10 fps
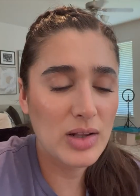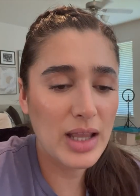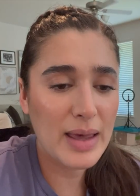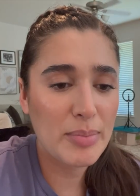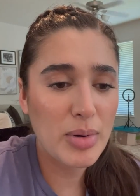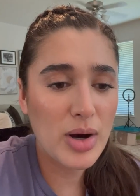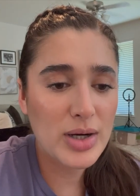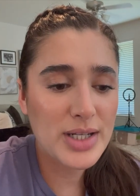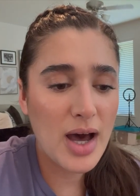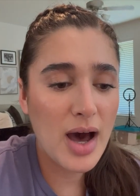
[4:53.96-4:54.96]
like bar
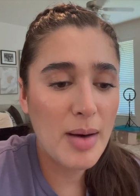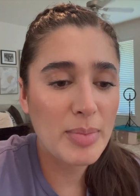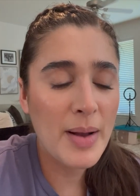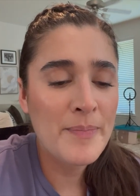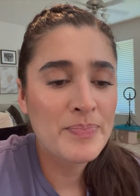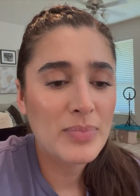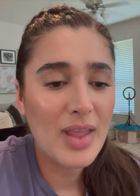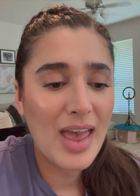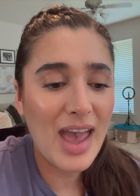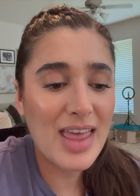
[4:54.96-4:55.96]
top.
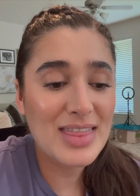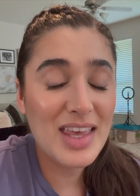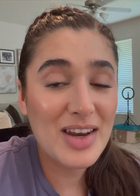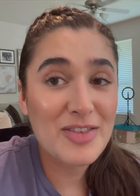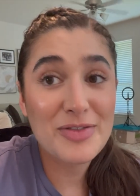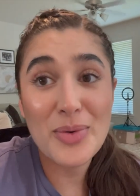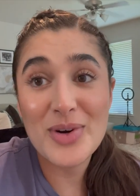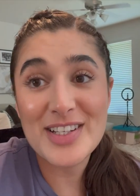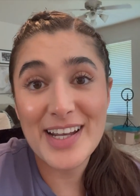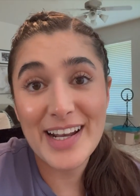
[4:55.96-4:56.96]
And then
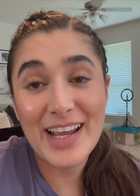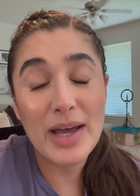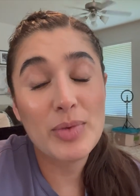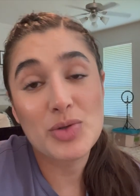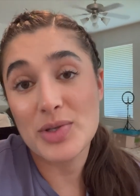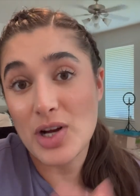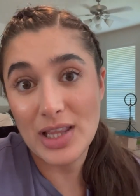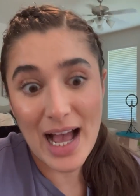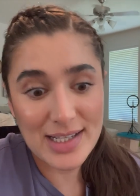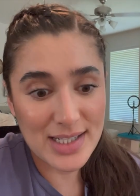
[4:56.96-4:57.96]
for Sunday night, which was our
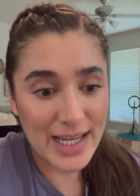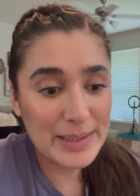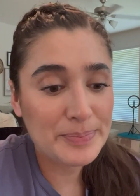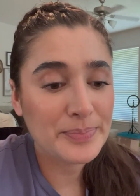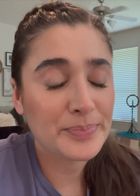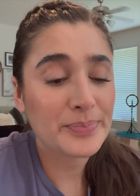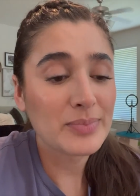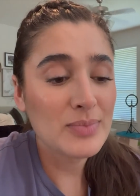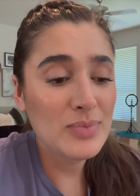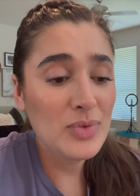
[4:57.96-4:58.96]
last night,
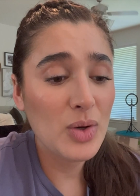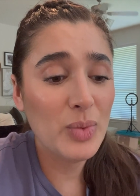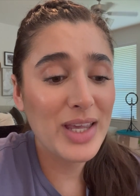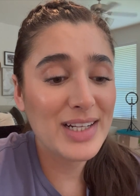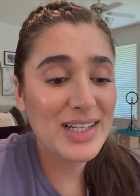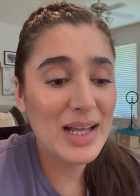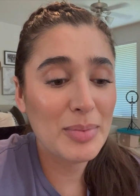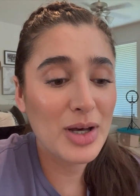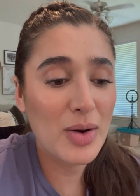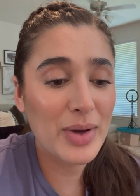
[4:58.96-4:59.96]
we ended
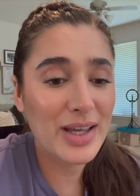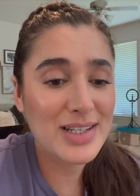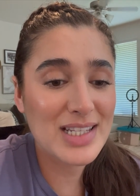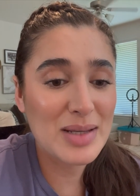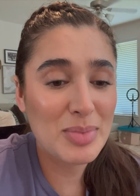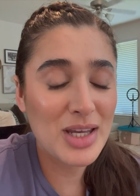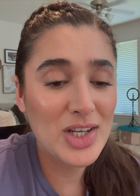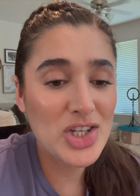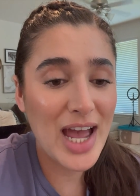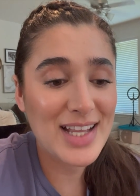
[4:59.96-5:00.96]
up going to the
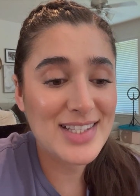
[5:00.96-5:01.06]
beach at